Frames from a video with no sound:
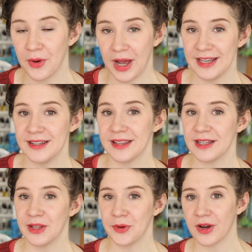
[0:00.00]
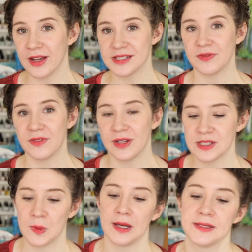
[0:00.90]
ideally a lower cost of living
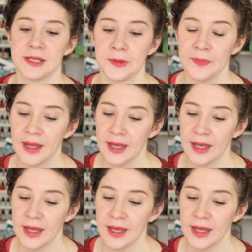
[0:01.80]
as well. So